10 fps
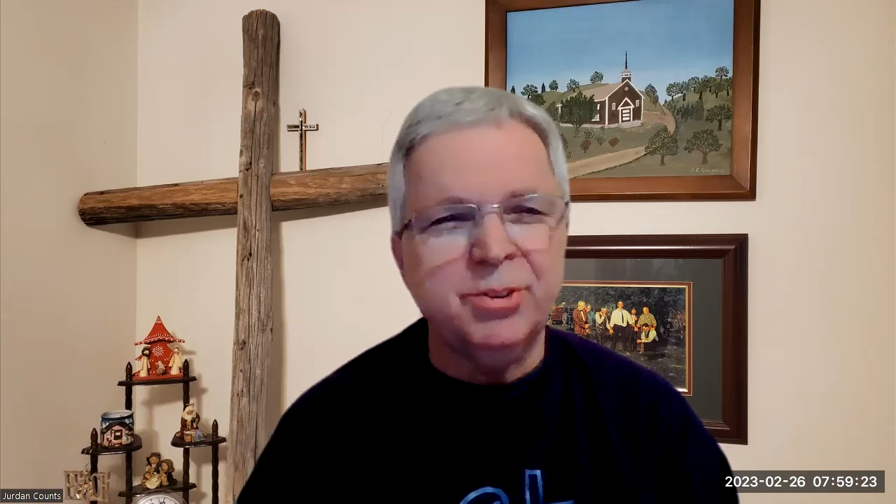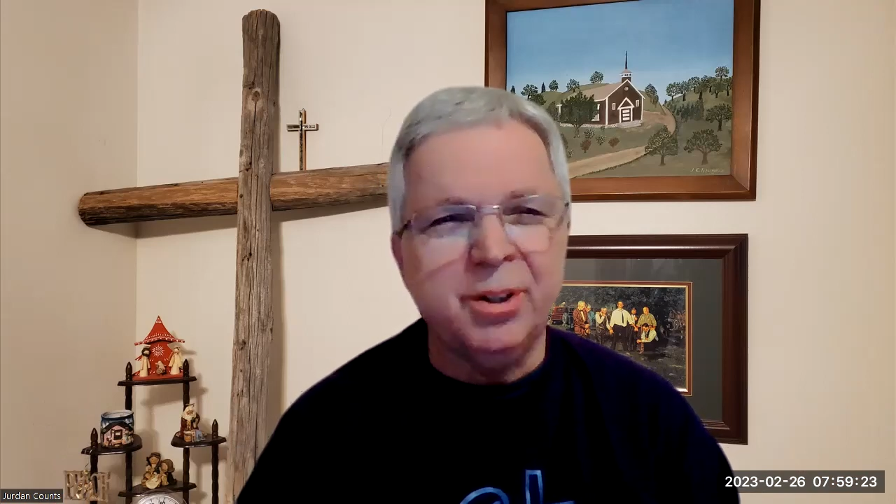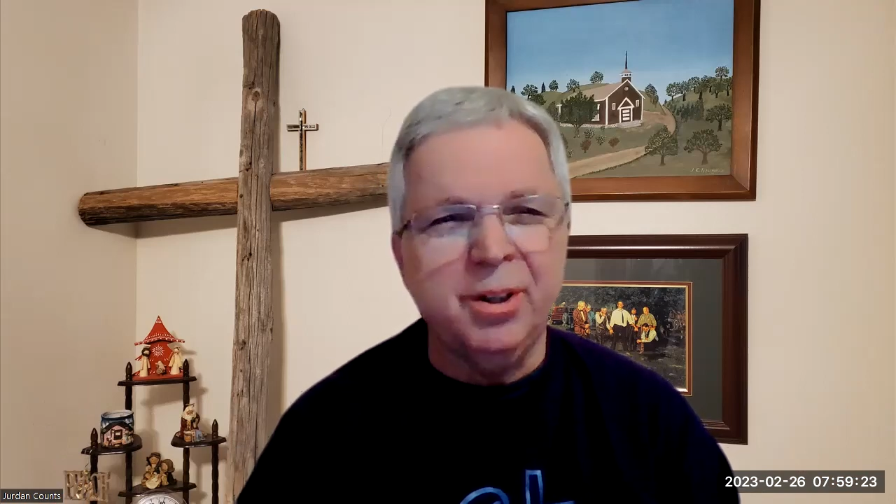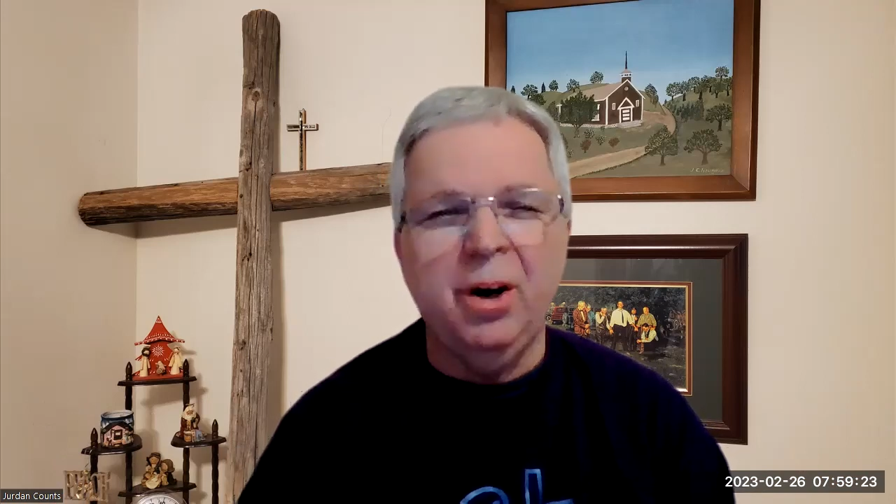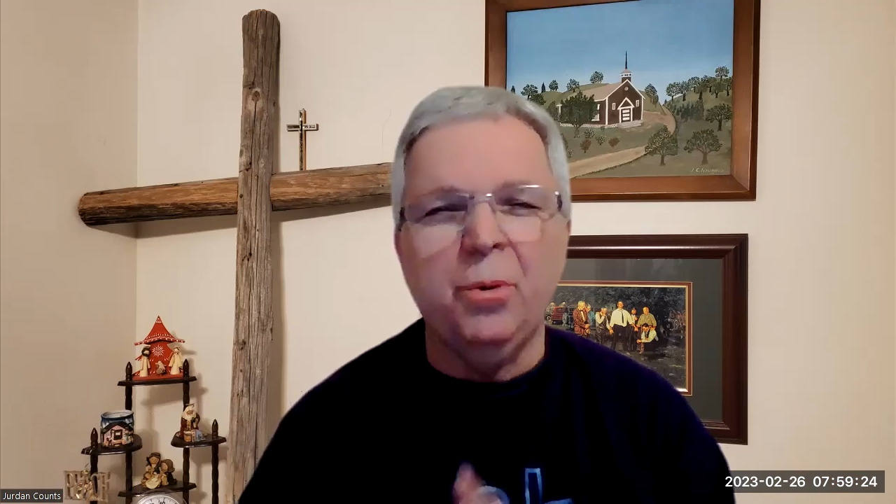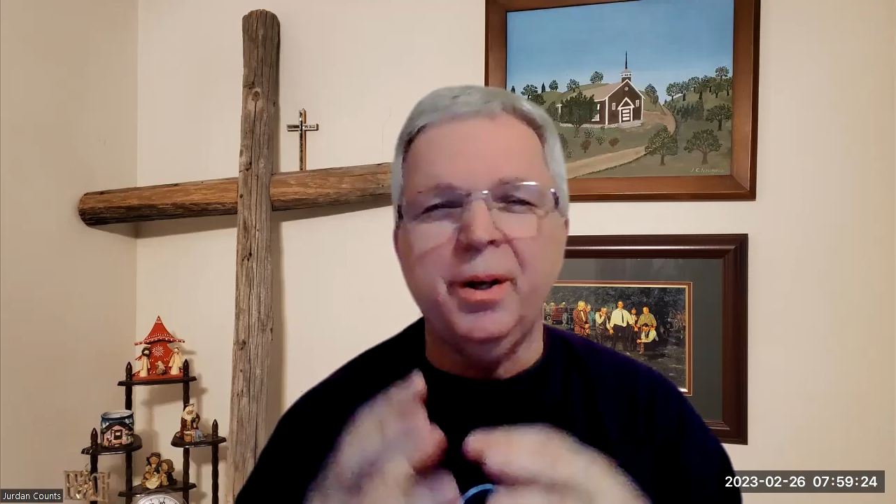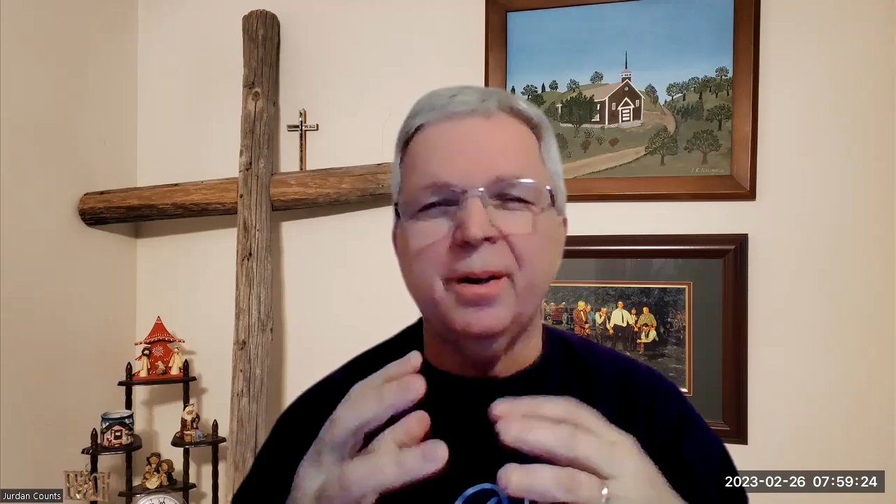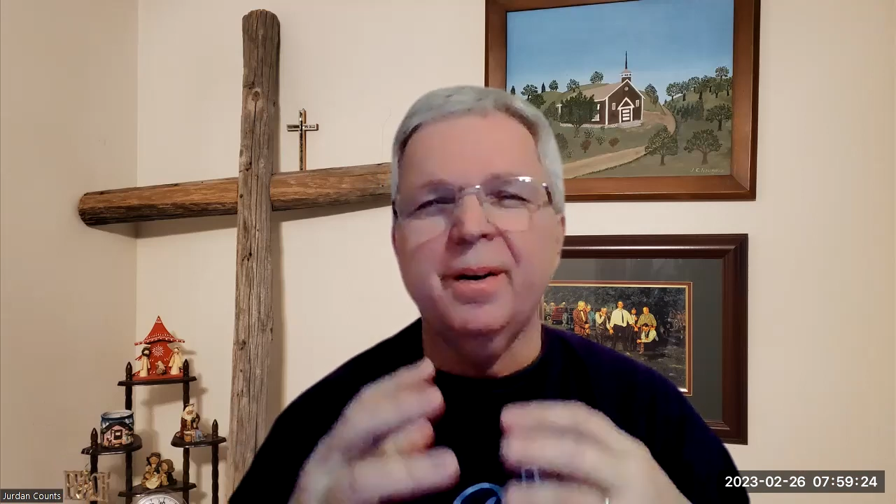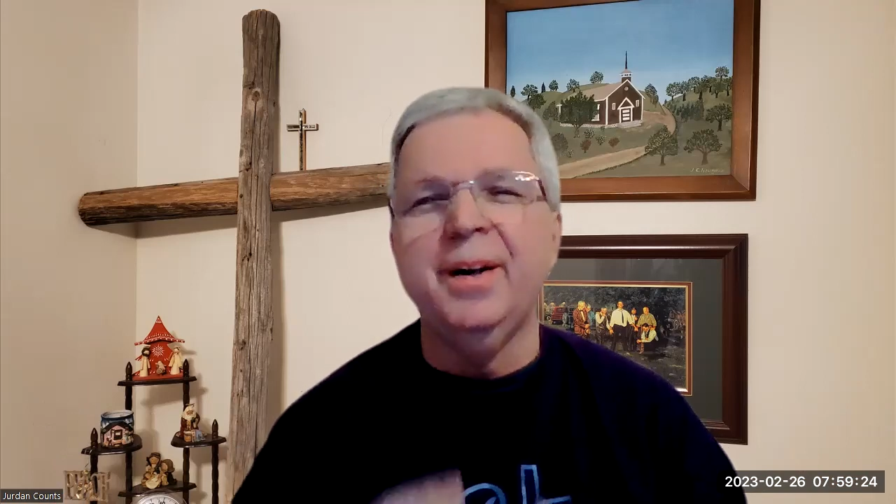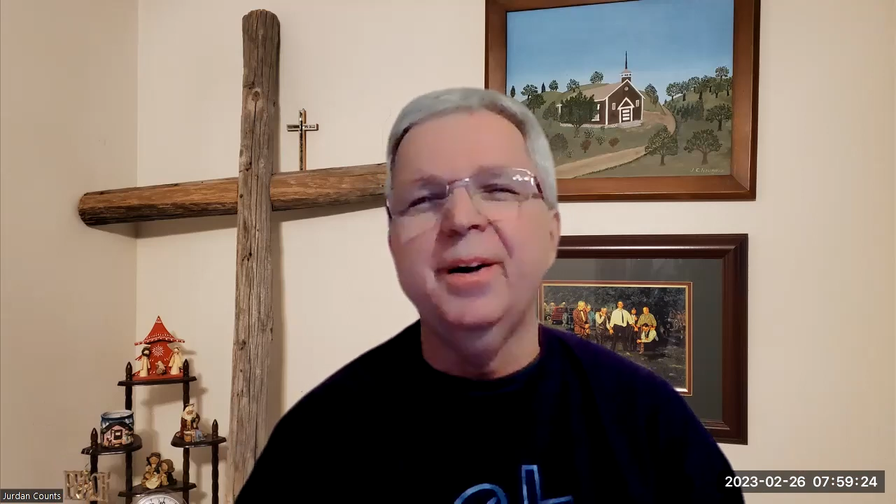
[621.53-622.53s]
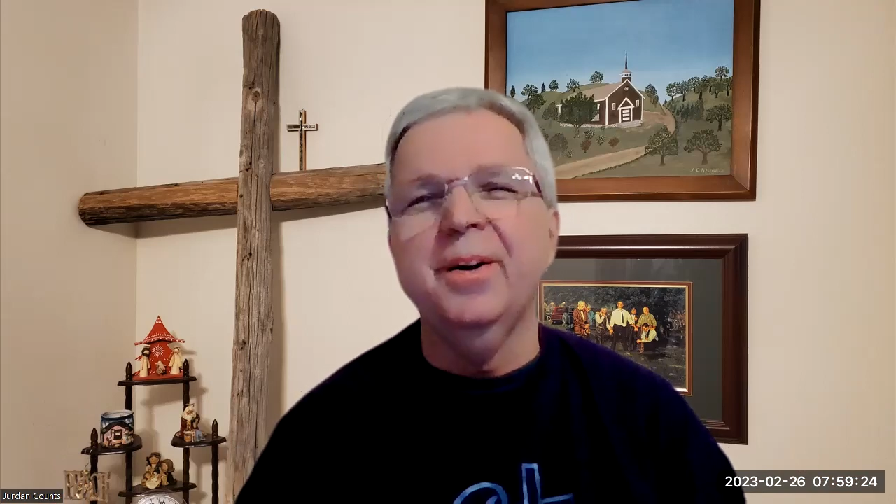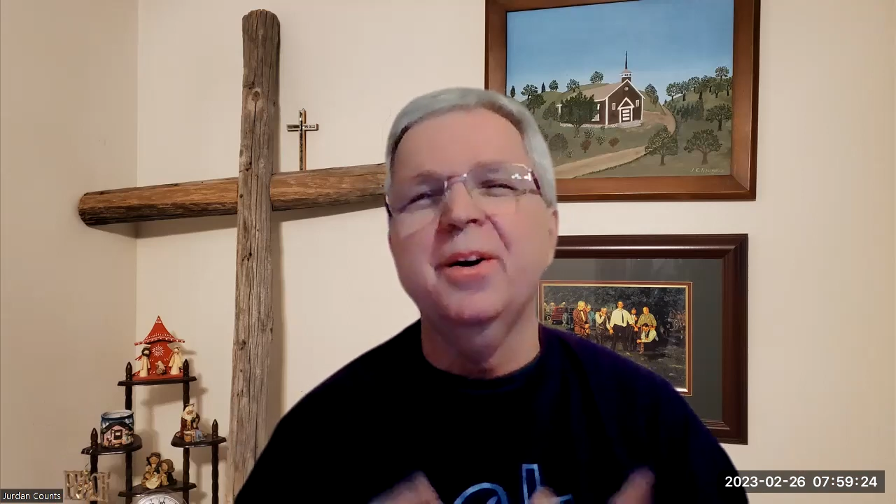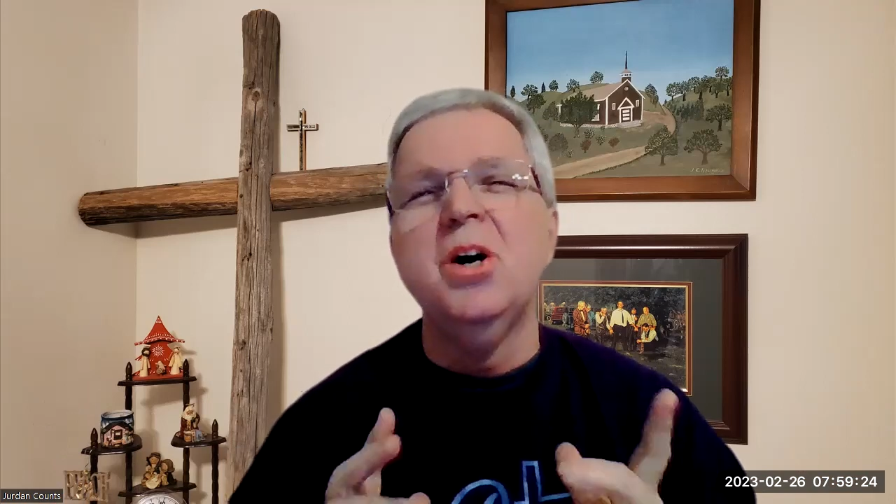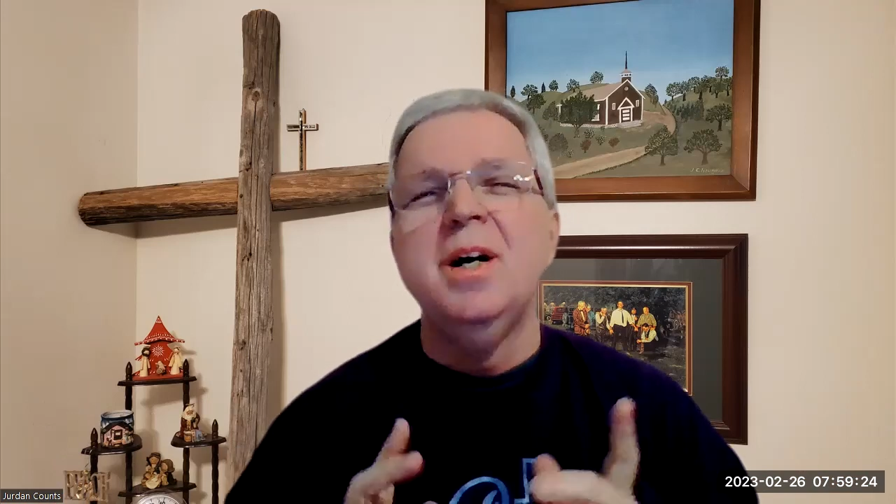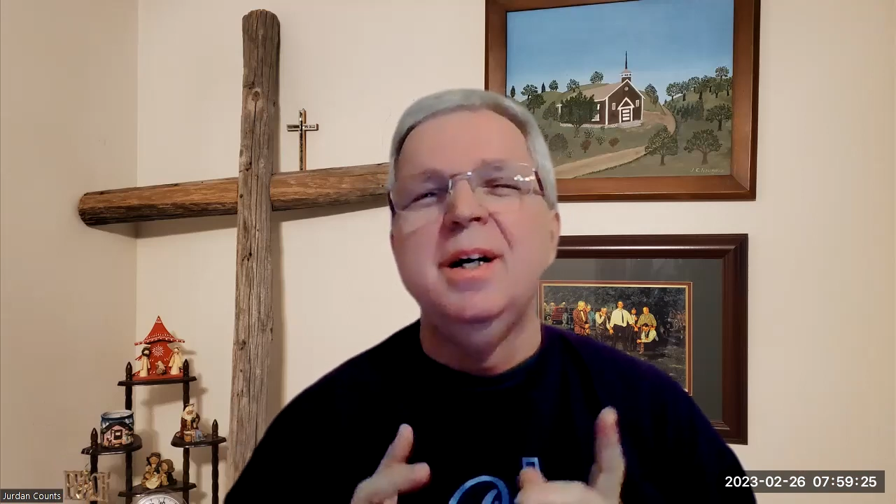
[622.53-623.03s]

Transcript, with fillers: us a call. We are here